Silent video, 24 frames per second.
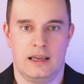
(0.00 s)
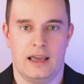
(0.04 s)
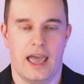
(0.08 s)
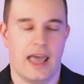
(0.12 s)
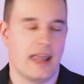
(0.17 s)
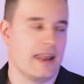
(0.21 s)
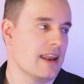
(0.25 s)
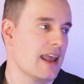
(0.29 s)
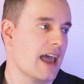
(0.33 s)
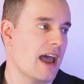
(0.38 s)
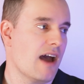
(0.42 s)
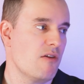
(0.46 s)

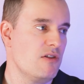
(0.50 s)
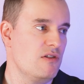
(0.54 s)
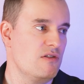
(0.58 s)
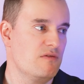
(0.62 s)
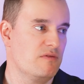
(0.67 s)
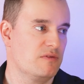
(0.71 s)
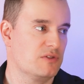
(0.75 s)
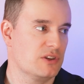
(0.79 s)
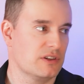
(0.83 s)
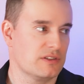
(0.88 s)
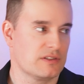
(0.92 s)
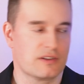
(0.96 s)
and now
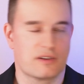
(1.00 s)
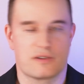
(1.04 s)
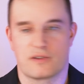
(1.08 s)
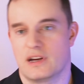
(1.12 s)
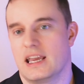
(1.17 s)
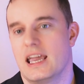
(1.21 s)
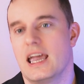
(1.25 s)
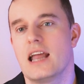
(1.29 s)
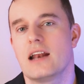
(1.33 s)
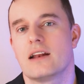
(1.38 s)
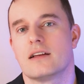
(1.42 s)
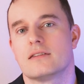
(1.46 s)
you've just
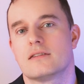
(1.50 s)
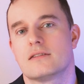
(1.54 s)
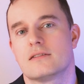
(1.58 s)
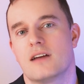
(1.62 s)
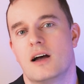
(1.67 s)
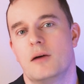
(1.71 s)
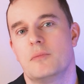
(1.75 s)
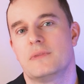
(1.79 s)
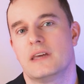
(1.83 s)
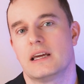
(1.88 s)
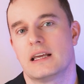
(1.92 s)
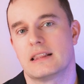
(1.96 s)
created
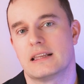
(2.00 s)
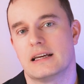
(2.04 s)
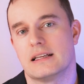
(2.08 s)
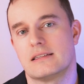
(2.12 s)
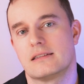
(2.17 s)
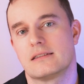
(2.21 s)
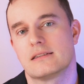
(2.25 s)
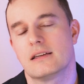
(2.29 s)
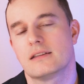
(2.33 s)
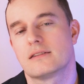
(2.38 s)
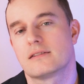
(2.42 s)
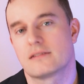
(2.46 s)
something that
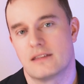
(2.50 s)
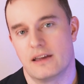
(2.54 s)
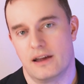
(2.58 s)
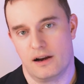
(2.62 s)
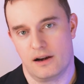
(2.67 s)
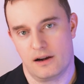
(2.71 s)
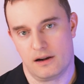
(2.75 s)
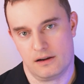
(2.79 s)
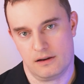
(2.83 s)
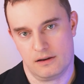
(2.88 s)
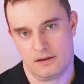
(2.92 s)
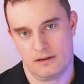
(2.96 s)
sits
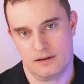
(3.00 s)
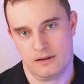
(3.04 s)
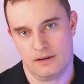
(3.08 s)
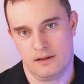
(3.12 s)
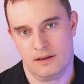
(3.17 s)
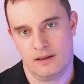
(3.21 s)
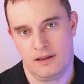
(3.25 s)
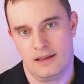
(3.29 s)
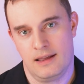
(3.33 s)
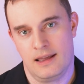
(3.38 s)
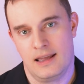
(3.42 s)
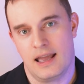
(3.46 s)
there,
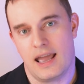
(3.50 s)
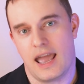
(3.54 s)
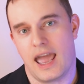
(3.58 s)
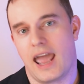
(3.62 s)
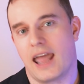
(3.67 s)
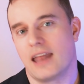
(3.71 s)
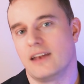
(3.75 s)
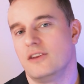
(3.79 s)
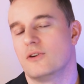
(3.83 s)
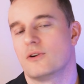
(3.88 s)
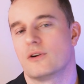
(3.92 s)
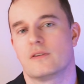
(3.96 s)

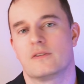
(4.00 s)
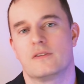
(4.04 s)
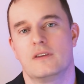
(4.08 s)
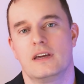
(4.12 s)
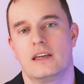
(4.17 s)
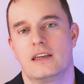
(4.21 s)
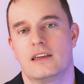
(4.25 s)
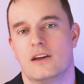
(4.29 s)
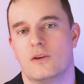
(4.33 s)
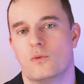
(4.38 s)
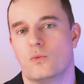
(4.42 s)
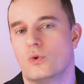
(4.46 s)
and you're
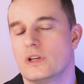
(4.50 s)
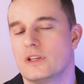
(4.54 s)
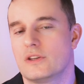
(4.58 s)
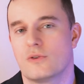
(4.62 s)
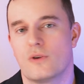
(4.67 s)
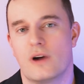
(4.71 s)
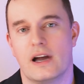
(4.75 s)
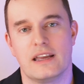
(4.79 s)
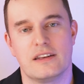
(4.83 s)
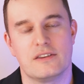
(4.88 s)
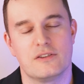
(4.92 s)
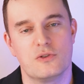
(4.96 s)
thinking, what
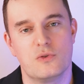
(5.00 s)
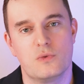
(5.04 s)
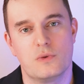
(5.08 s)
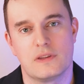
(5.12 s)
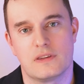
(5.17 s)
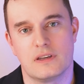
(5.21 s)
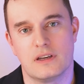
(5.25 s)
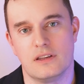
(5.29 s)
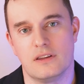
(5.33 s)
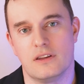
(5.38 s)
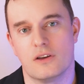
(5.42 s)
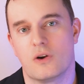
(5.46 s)
do I do
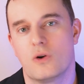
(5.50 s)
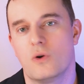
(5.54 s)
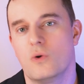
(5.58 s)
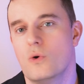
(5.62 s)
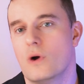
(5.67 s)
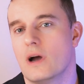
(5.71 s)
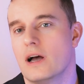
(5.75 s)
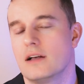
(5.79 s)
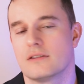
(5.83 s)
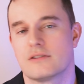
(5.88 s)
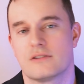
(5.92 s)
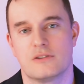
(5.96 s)
with it?
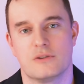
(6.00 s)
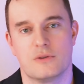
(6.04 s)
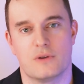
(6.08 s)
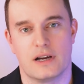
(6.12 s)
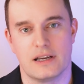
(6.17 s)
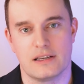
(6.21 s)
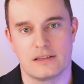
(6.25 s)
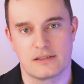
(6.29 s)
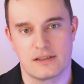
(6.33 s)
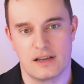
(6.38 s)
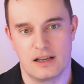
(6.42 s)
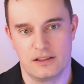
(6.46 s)
Who else do
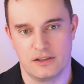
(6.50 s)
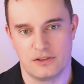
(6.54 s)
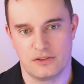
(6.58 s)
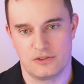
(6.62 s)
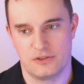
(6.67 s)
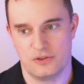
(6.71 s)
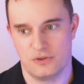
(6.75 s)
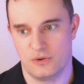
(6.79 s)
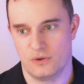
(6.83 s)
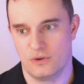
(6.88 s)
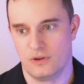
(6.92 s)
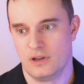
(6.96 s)
I sell it
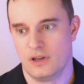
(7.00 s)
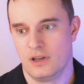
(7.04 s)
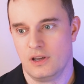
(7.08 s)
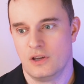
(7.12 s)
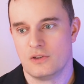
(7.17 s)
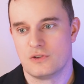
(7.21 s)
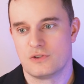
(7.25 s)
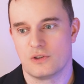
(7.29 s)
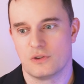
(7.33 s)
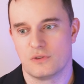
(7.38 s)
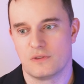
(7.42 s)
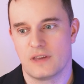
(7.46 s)
to?
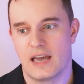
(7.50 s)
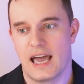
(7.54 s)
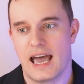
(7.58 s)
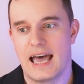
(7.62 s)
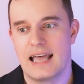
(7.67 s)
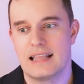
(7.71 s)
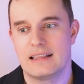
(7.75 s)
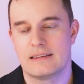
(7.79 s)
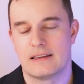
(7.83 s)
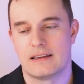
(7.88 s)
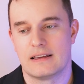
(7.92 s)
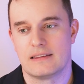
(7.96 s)
So
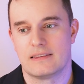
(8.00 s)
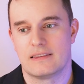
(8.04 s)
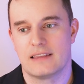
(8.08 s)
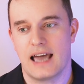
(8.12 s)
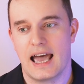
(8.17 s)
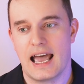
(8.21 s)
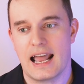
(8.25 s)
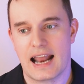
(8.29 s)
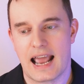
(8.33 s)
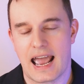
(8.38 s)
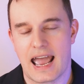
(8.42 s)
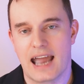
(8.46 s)
that
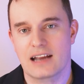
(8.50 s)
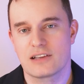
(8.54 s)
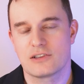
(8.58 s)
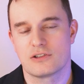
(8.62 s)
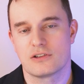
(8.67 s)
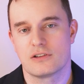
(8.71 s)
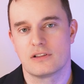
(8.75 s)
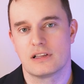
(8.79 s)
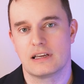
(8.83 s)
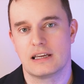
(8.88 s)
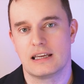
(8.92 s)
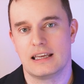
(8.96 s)

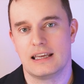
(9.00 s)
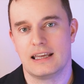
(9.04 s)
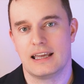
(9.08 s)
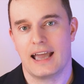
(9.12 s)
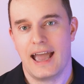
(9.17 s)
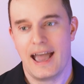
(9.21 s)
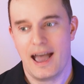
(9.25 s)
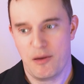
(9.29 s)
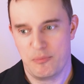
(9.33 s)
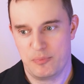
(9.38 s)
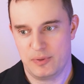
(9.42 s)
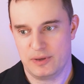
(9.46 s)
actually
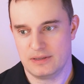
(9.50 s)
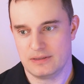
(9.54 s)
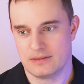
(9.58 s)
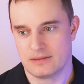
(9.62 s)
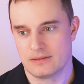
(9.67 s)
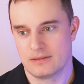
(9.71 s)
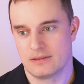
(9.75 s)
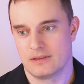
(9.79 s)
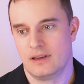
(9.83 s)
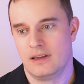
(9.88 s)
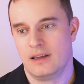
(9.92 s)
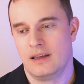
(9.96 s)

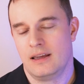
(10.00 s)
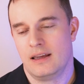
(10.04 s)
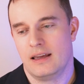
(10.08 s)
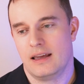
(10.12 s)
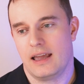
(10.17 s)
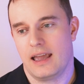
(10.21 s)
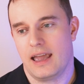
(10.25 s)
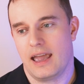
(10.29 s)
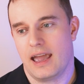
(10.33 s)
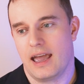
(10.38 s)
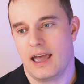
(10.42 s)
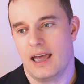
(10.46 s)
happens.
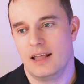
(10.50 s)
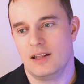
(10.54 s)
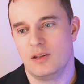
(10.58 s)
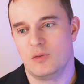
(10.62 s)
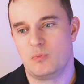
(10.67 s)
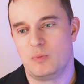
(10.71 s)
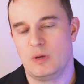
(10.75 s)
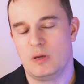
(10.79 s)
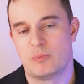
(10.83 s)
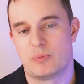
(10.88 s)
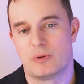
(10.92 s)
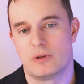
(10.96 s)

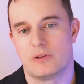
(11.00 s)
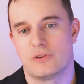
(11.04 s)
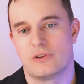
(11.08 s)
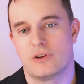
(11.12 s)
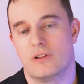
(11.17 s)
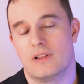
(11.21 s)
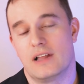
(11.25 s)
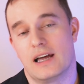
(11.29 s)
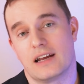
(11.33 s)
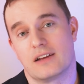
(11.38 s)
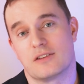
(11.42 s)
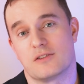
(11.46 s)
And people
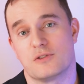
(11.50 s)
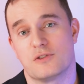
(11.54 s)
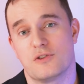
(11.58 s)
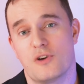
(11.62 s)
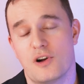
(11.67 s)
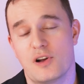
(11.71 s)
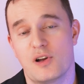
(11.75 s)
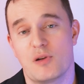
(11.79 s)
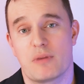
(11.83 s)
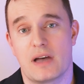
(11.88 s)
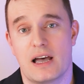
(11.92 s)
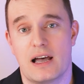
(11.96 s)
don't like to
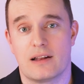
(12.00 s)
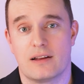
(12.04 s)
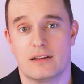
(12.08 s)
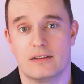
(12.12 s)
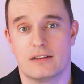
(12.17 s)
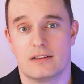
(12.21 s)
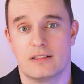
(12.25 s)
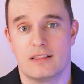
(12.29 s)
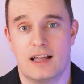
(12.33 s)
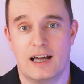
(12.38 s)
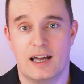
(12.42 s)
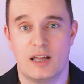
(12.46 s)
talk about it
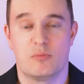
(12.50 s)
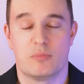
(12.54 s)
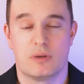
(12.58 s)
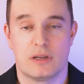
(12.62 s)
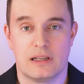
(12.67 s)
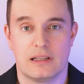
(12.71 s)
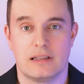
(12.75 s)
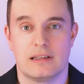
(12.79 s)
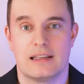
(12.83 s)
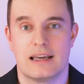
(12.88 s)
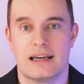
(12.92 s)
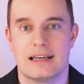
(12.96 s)
a lot,
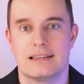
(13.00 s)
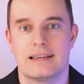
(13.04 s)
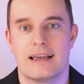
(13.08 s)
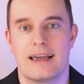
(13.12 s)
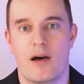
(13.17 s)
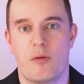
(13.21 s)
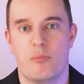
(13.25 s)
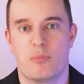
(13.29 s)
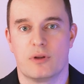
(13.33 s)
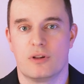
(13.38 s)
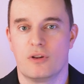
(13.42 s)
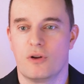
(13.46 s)
but it does
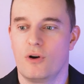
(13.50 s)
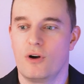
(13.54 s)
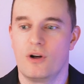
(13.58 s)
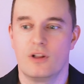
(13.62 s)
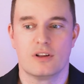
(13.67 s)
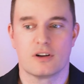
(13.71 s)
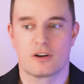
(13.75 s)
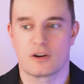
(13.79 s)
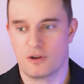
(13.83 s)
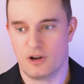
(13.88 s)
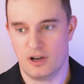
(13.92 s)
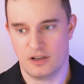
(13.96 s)
happen all
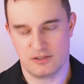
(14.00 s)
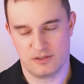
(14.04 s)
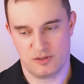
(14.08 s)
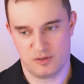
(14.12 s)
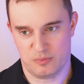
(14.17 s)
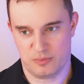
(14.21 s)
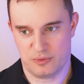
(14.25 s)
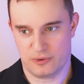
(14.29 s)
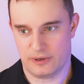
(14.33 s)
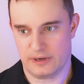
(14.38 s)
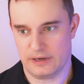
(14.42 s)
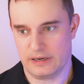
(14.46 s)
across the
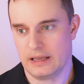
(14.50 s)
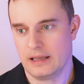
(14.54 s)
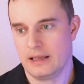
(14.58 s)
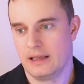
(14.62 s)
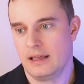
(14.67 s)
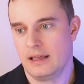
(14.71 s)
board.